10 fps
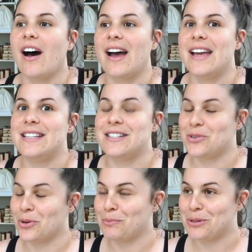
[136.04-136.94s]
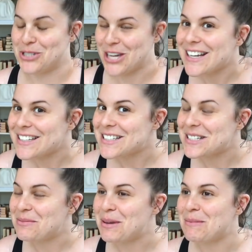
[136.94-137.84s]
I did not project
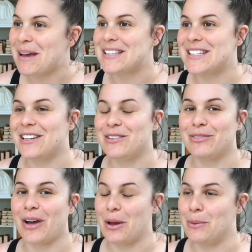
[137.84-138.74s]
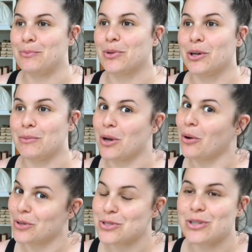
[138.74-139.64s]
it to be massive. I'm going to be
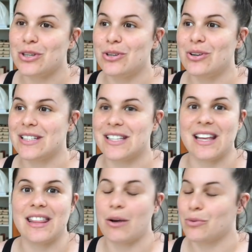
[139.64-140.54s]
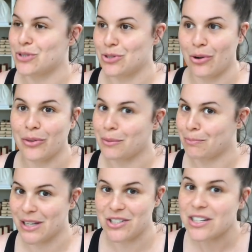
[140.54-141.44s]
honest with you and say that was not the
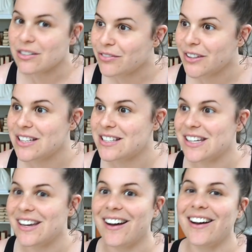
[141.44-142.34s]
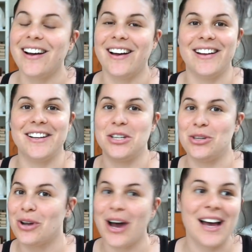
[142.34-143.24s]
budget for this year. And
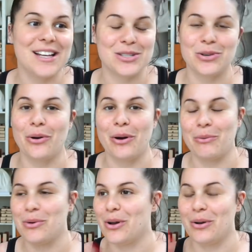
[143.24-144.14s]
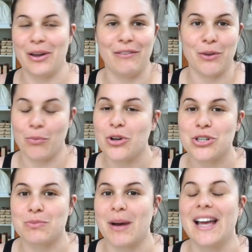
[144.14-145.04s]
you guys know, if you
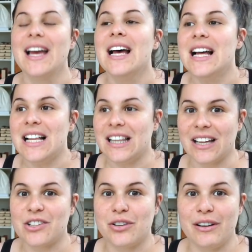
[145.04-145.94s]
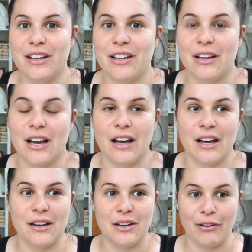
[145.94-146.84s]
watched my luxury,
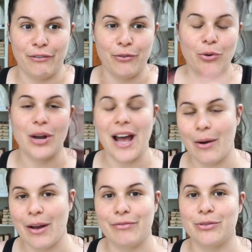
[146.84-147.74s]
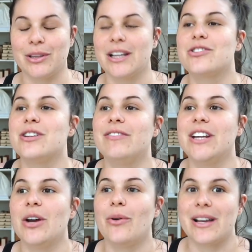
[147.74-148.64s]
how I afford luxury
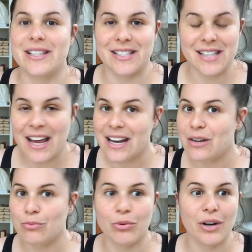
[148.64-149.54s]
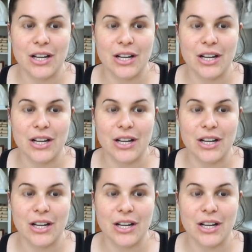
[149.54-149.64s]
video, I said what